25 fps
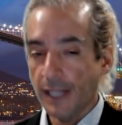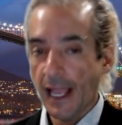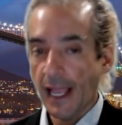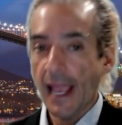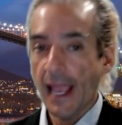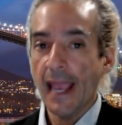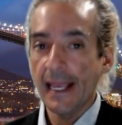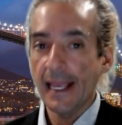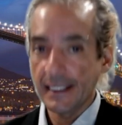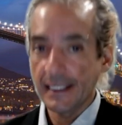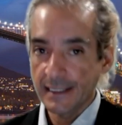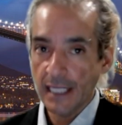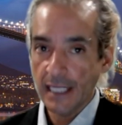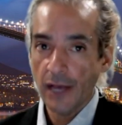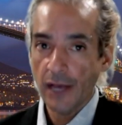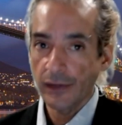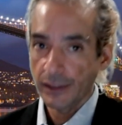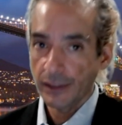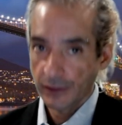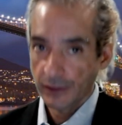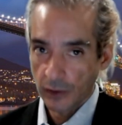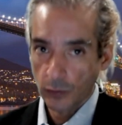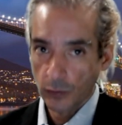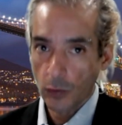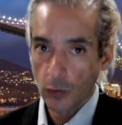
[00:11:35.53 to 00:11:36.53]
hangs
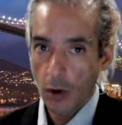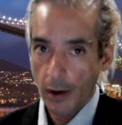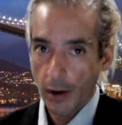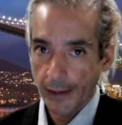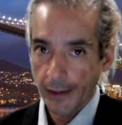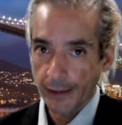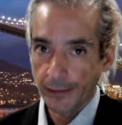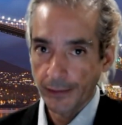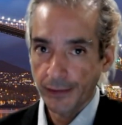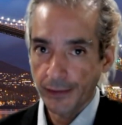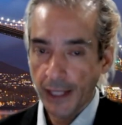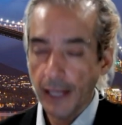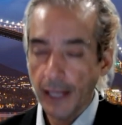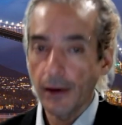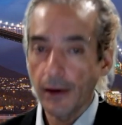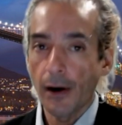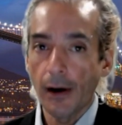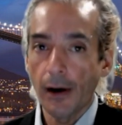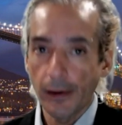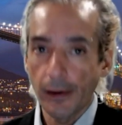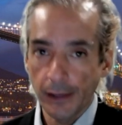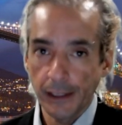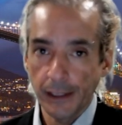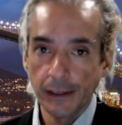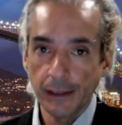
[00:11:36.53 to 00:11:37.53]
out in the water. They
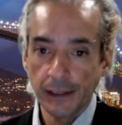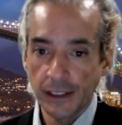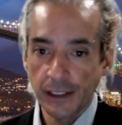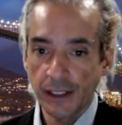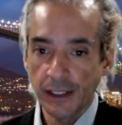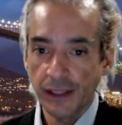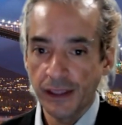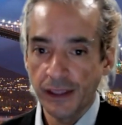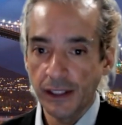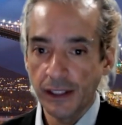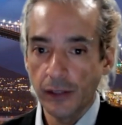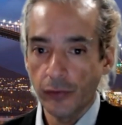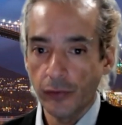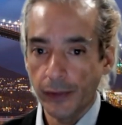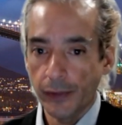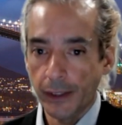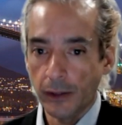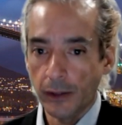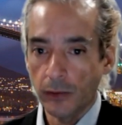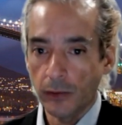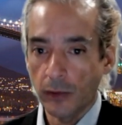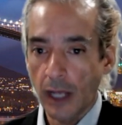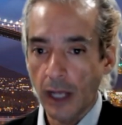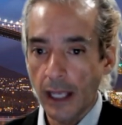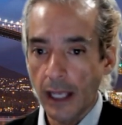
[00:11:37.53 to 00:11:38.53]
are in the
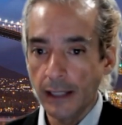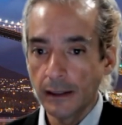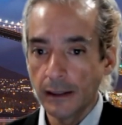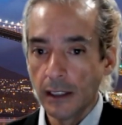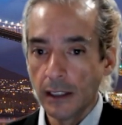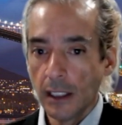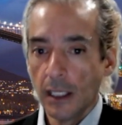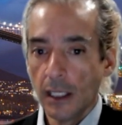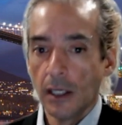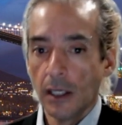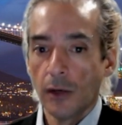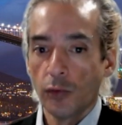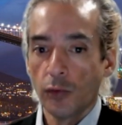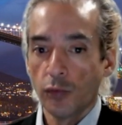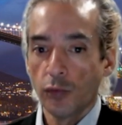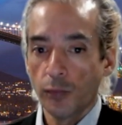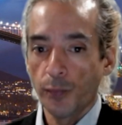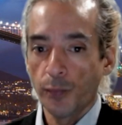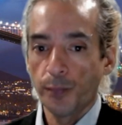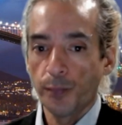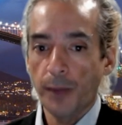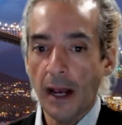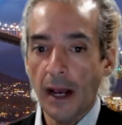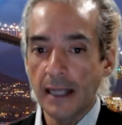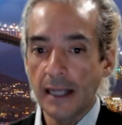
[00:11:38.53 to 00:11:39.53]
ethereal, right?
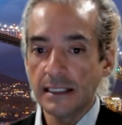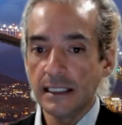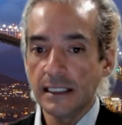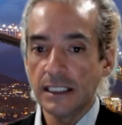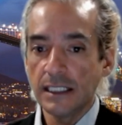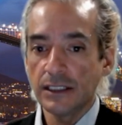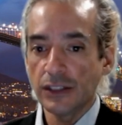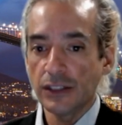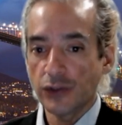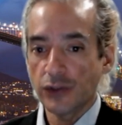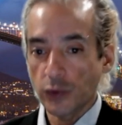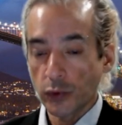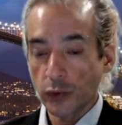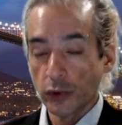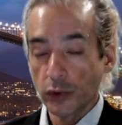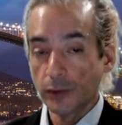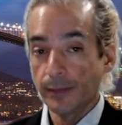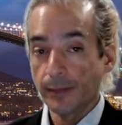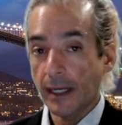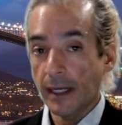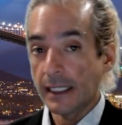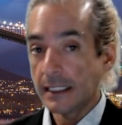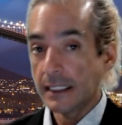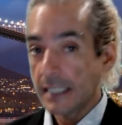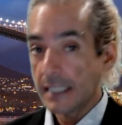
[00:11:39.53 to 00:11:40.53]
Pisces is
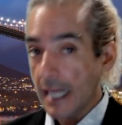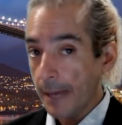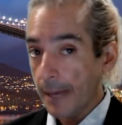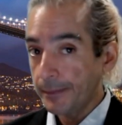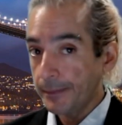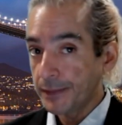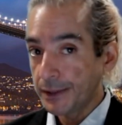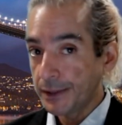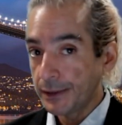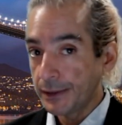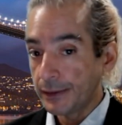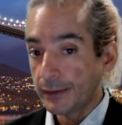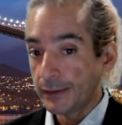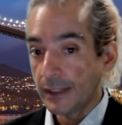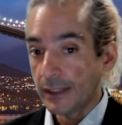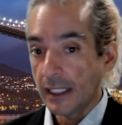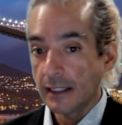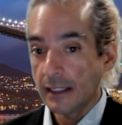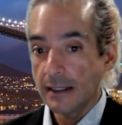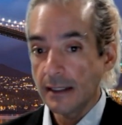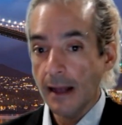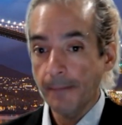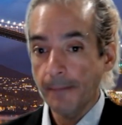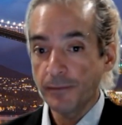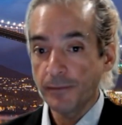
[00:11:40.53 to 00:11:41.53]
ruled by Neptune,
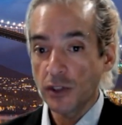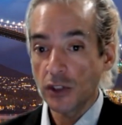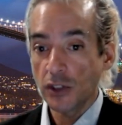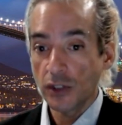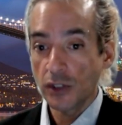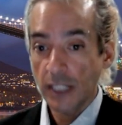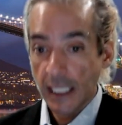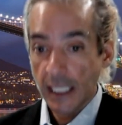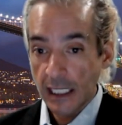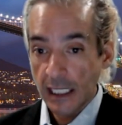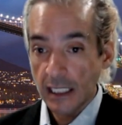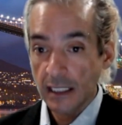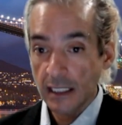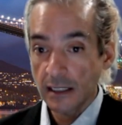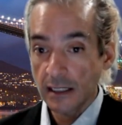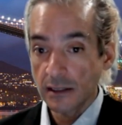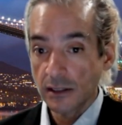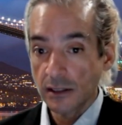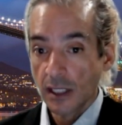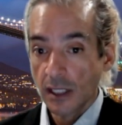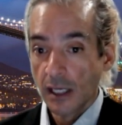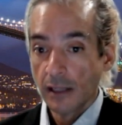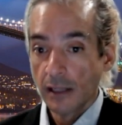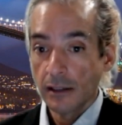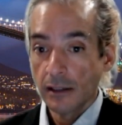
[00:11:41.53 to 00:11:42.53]
and Neptune
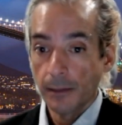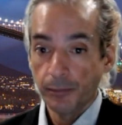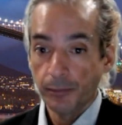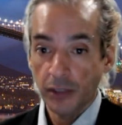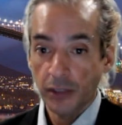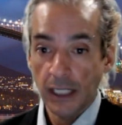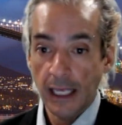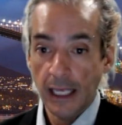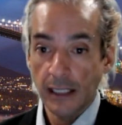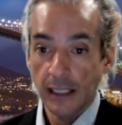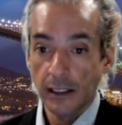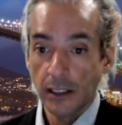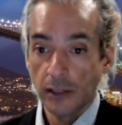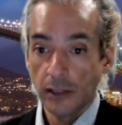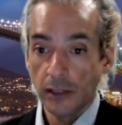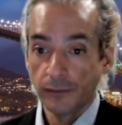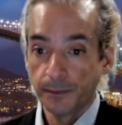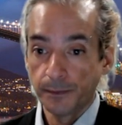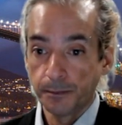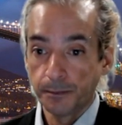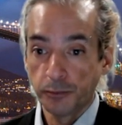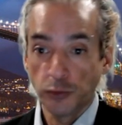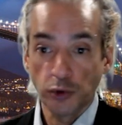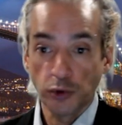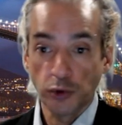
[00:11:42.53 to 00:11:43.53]
is the planet
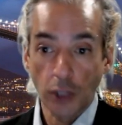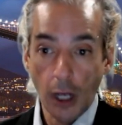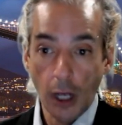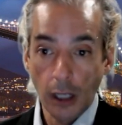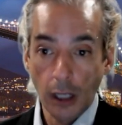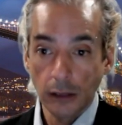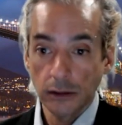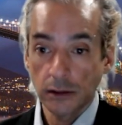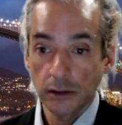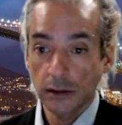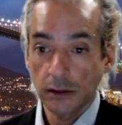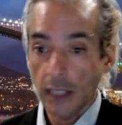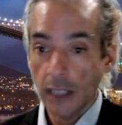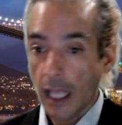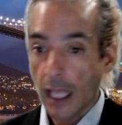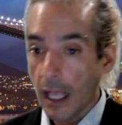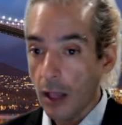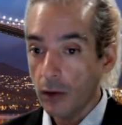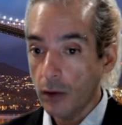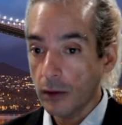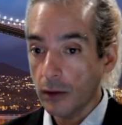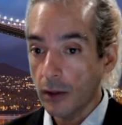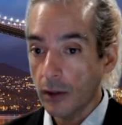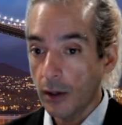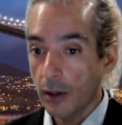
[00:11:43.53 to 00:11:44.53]
of drugs,
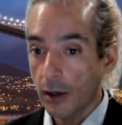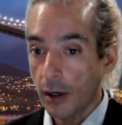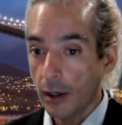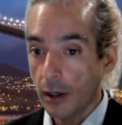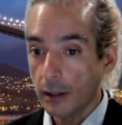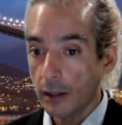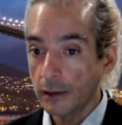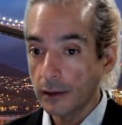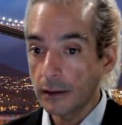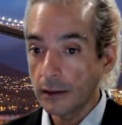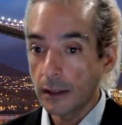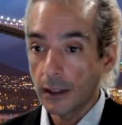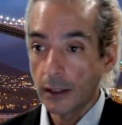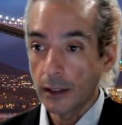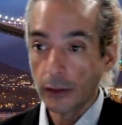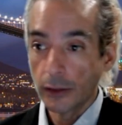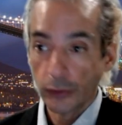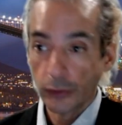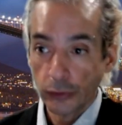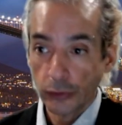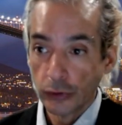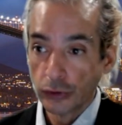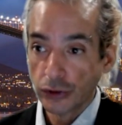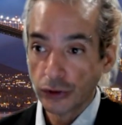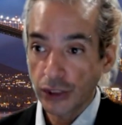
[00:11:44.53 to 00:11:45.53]
alcohol,
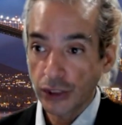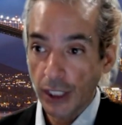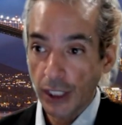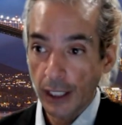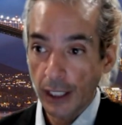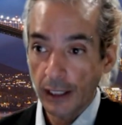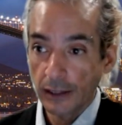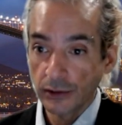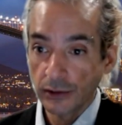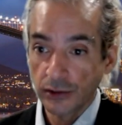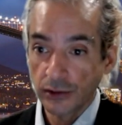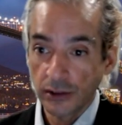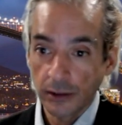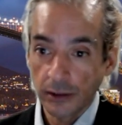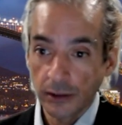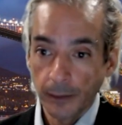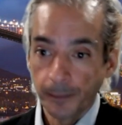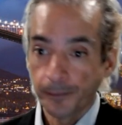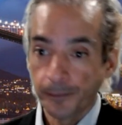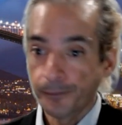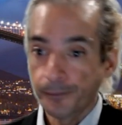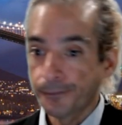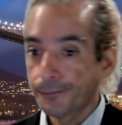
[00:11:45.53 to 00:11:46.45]
illusions,